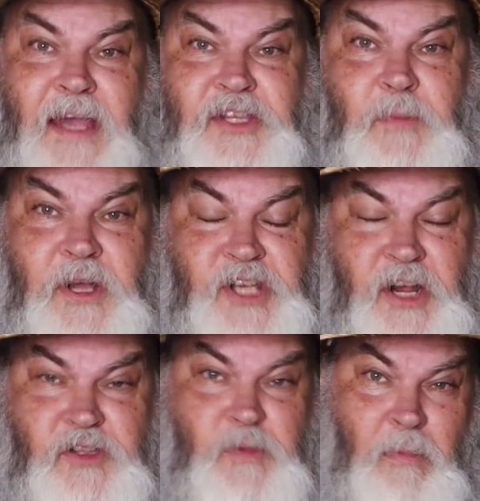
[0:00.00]
into my
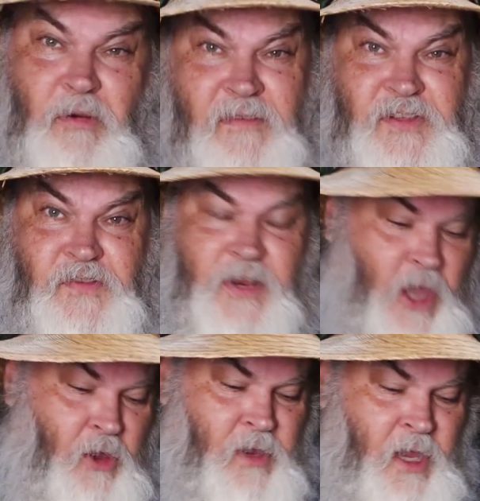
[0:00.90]
channel to my previous
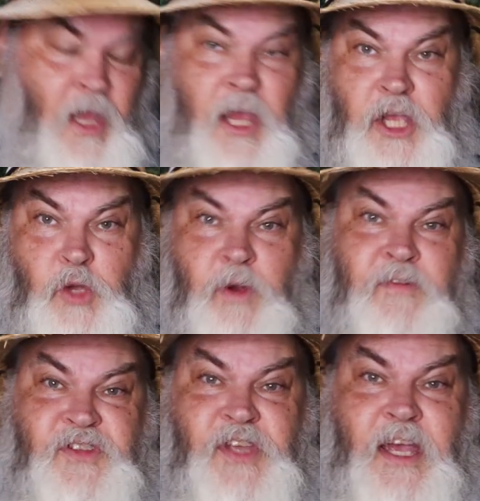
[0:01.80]
video, you would have
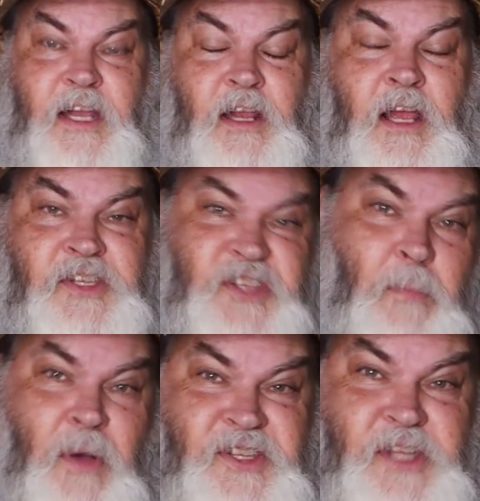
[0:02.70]
seen
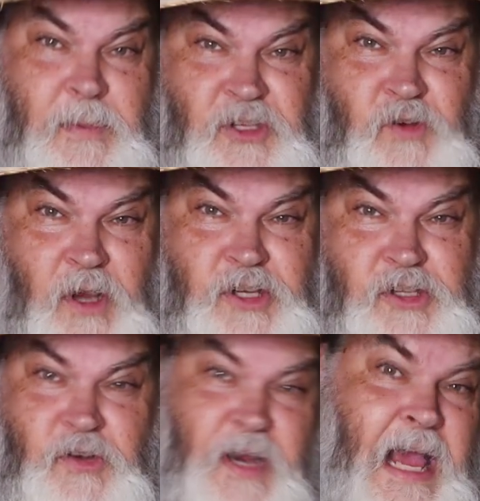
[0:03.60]
step-by-step
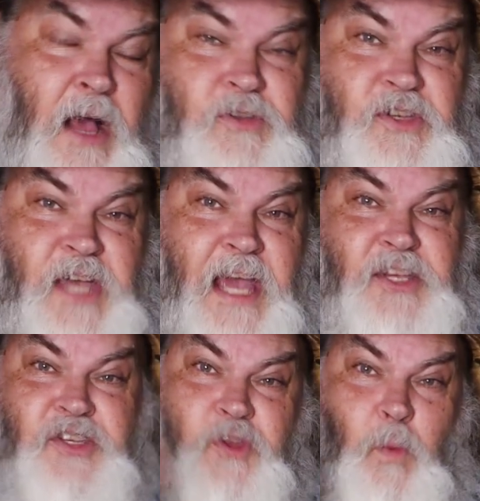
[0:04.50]
instructions on how to take
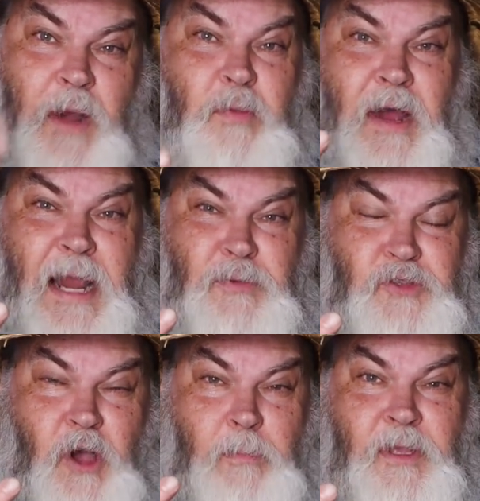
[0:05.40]
just the one pineapple
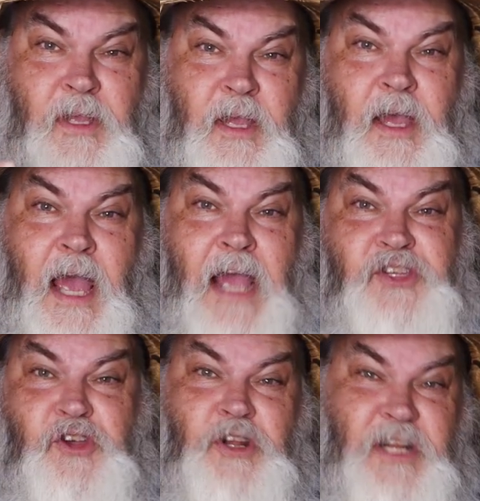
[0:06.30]
top and
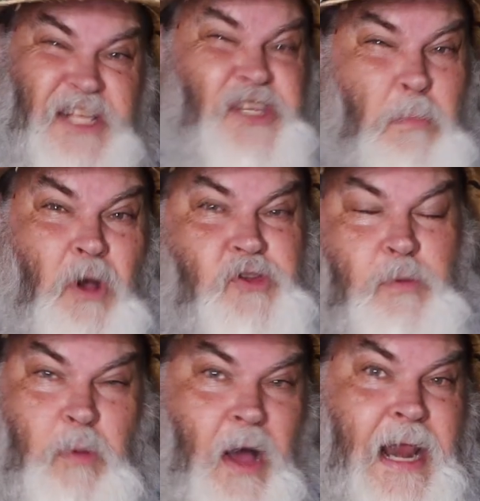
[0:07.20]
turn it into
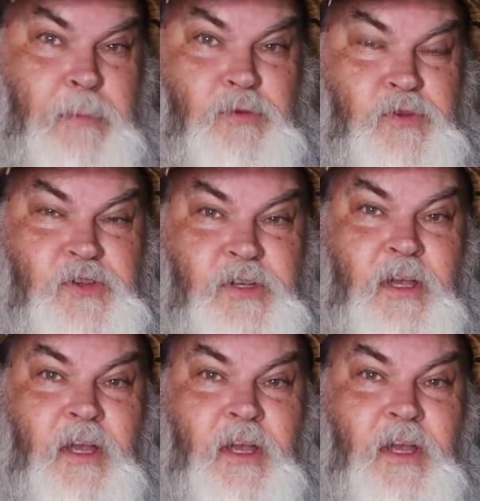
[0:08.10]
multiple pineapples.